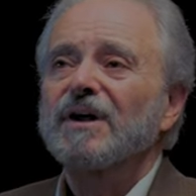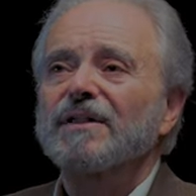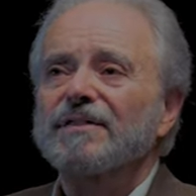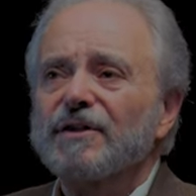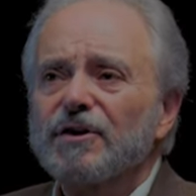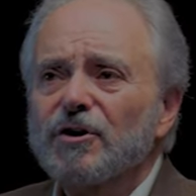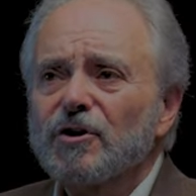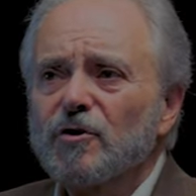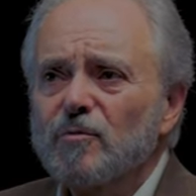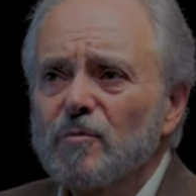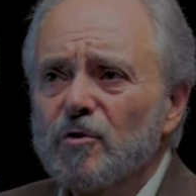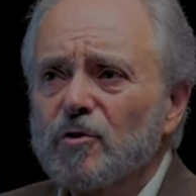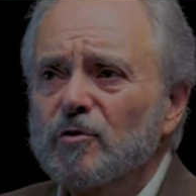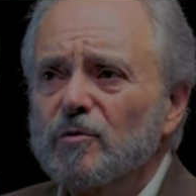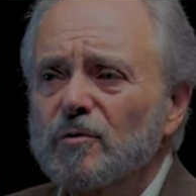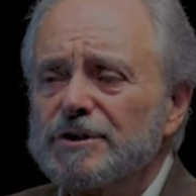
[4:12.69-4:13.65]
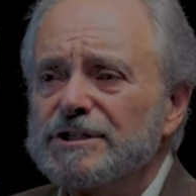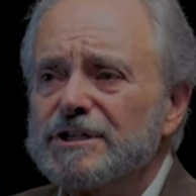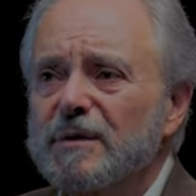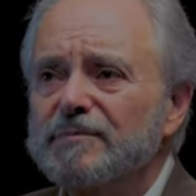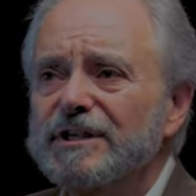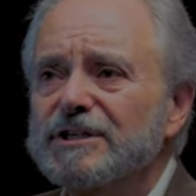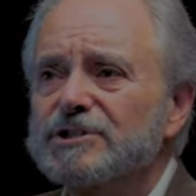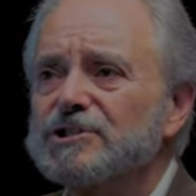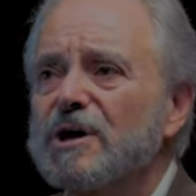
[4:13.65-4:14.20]
The new moon was
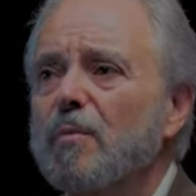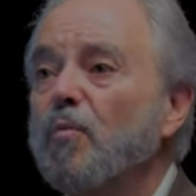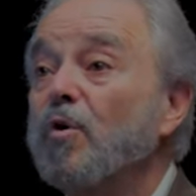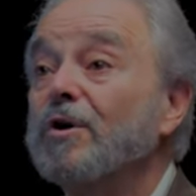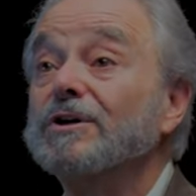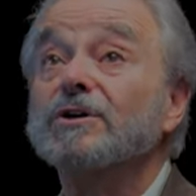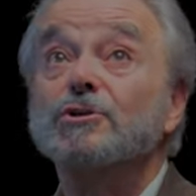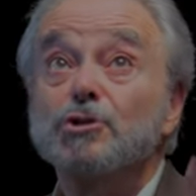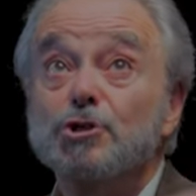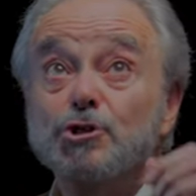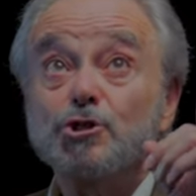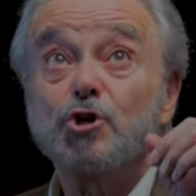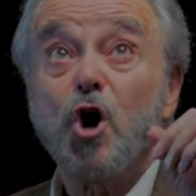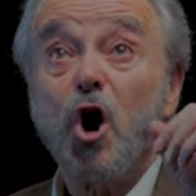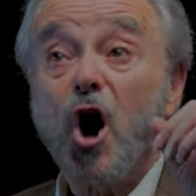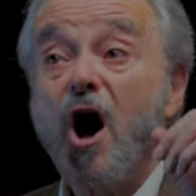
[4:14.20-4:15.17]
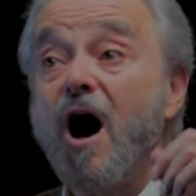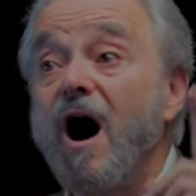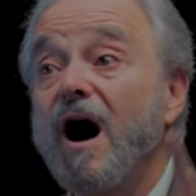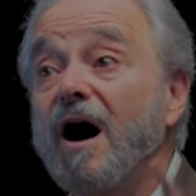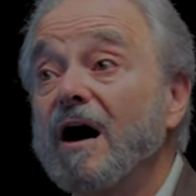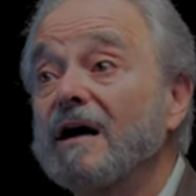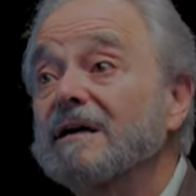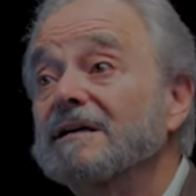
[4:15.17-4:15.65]
something someone saw